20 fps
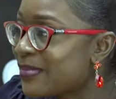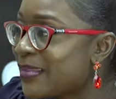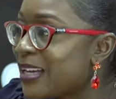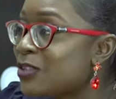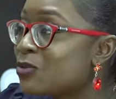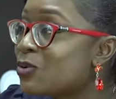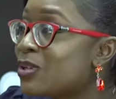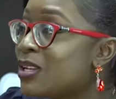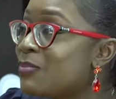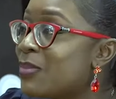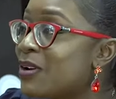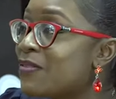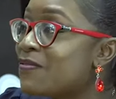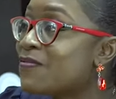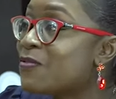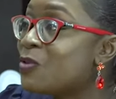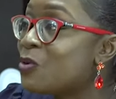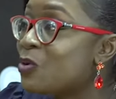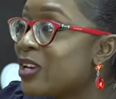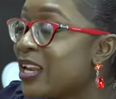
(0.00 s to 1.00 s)
I told him my
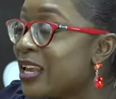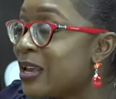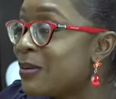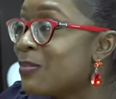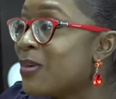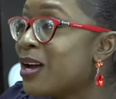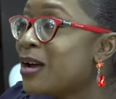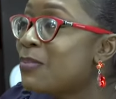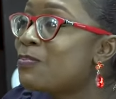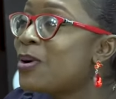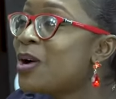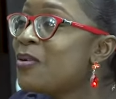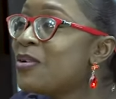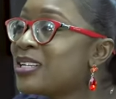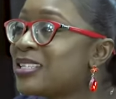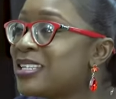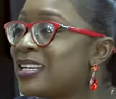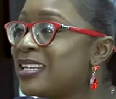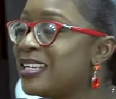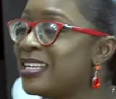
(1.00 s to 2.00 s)
full name.
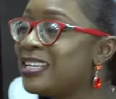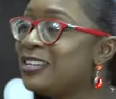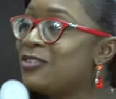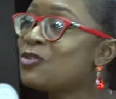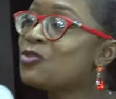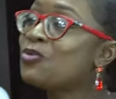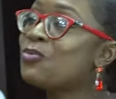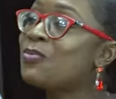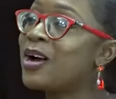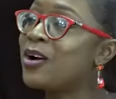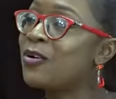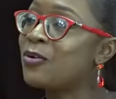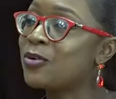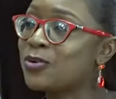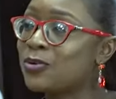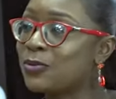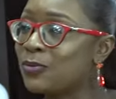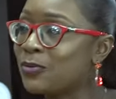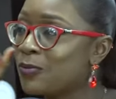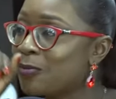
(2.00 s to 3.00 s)
Apparently, he knew my
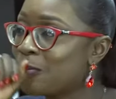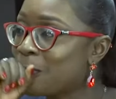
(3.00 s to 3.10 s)
uncle.